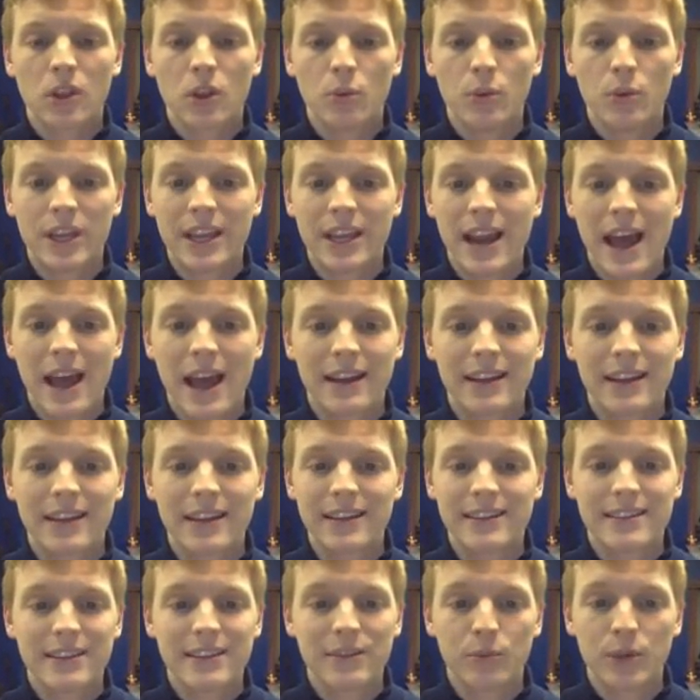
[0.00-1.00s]
We
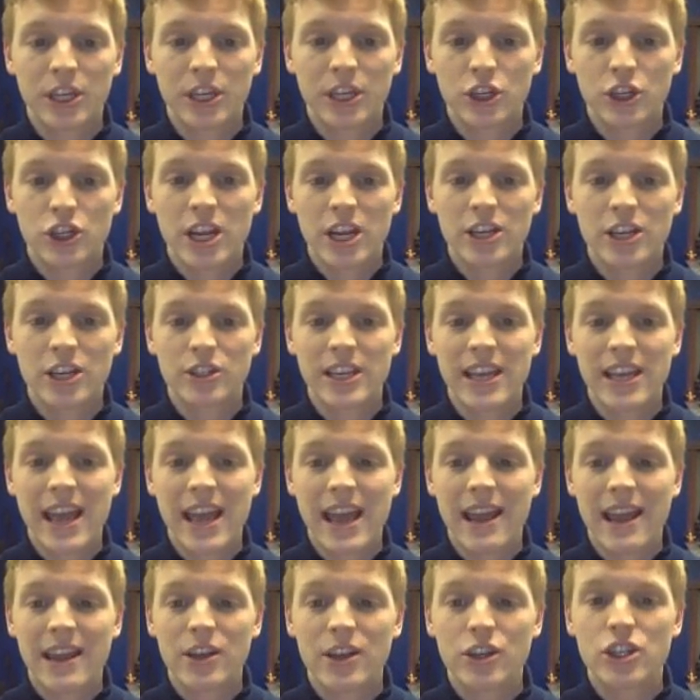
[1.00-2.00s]
can change the
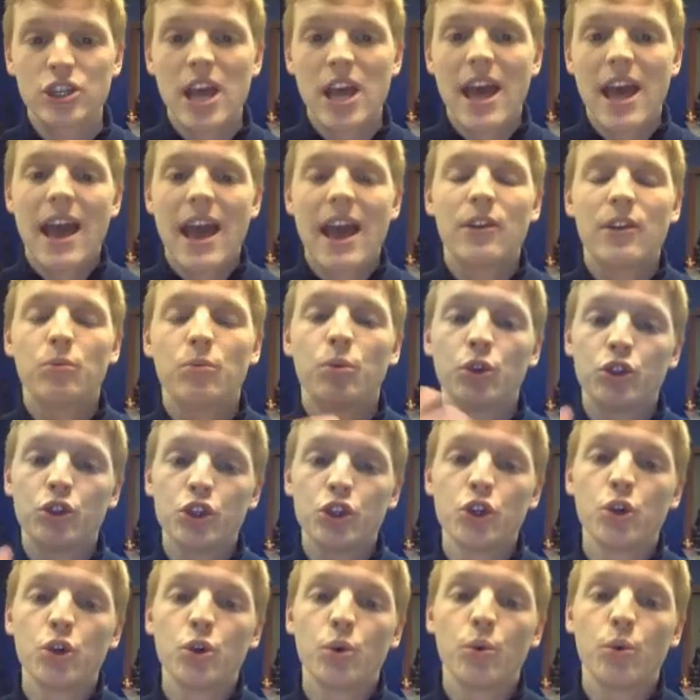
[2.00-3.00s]
age, and it
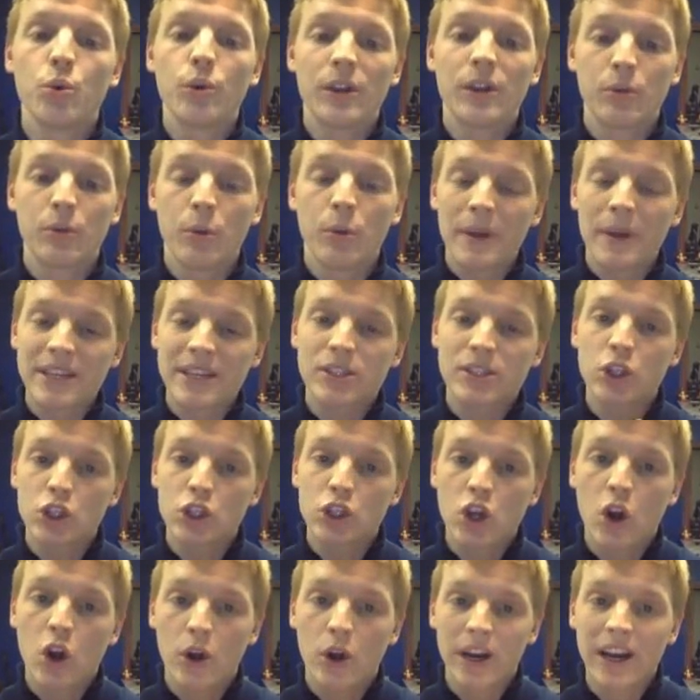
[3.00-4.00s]
will basically
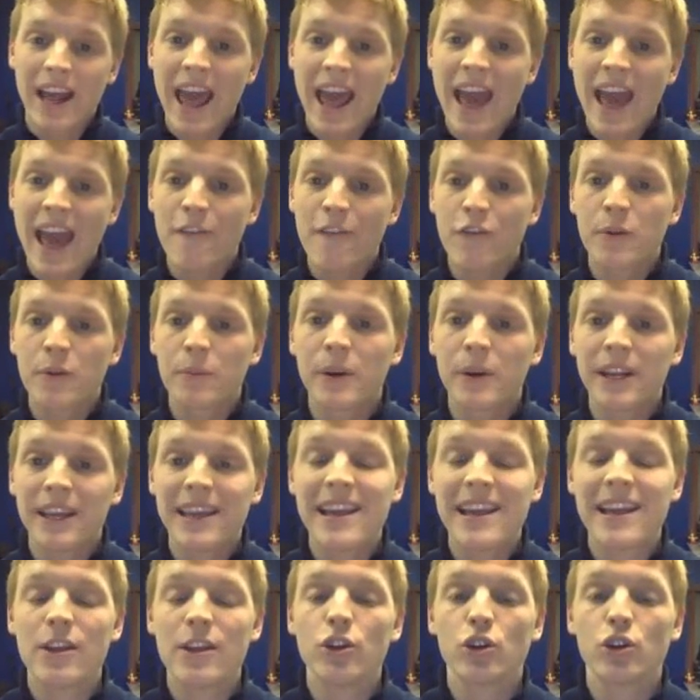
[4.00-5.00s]
target
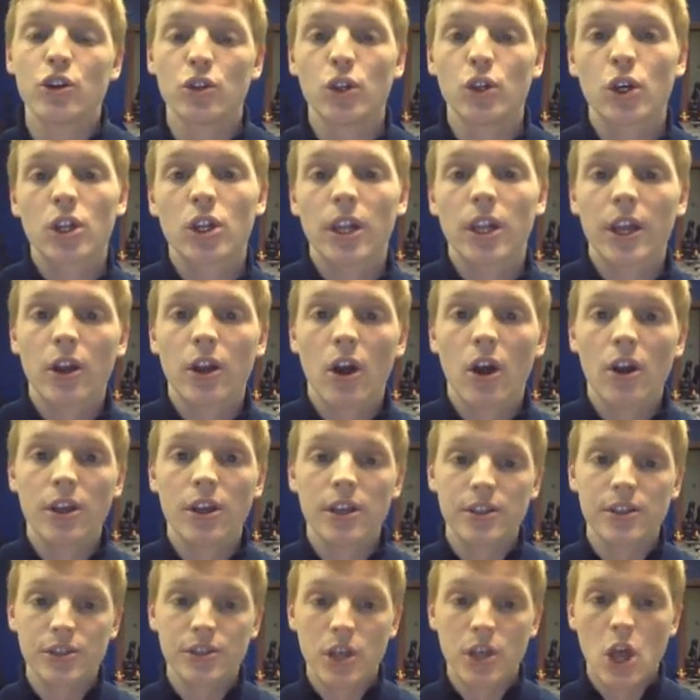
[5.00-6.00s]
everybody in your lookalike
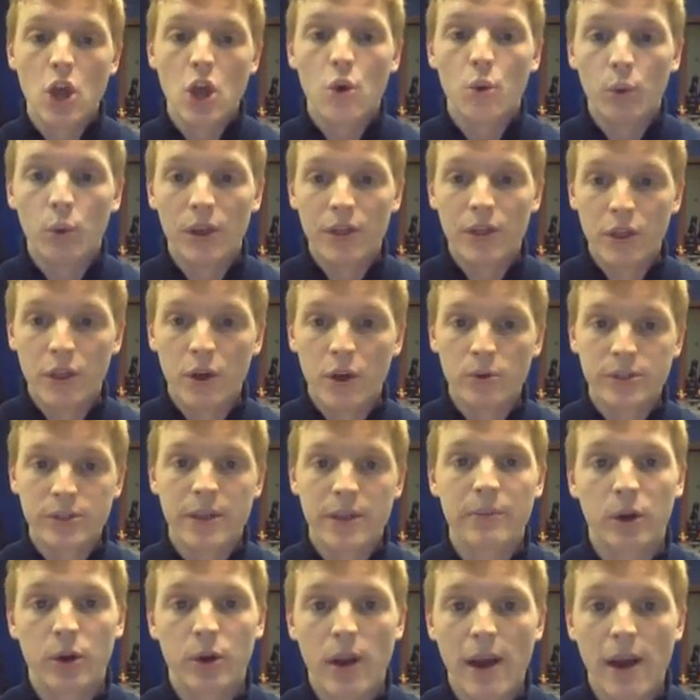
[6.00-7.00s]
audience with those
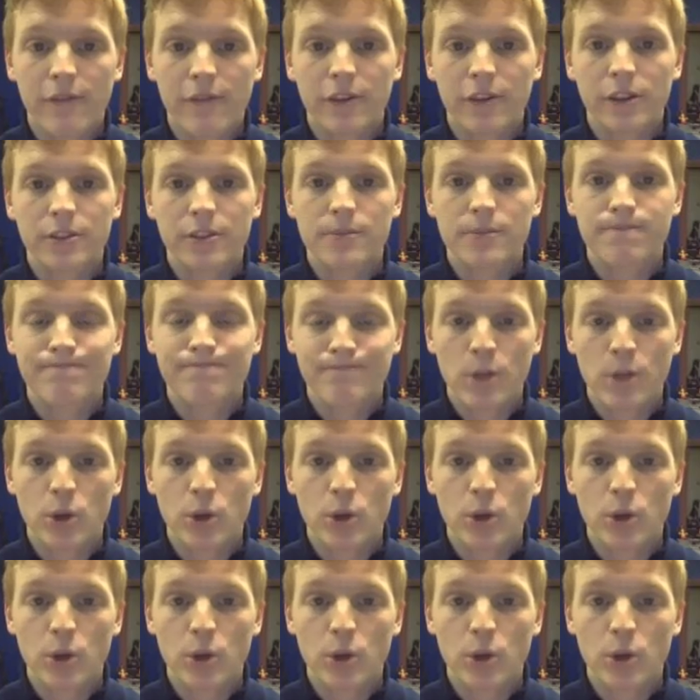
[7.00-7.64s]
demographics.